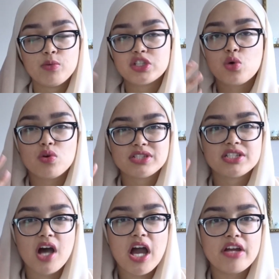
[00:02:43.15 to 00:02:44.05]
which
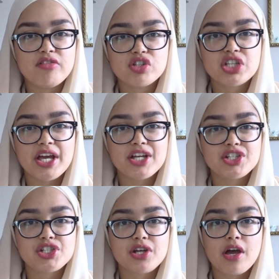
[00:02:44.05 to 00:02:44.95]
causes eye
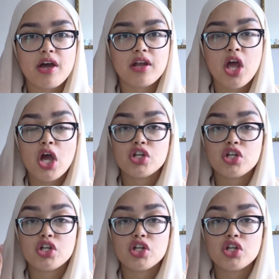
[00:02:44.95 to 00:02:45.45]
irritation,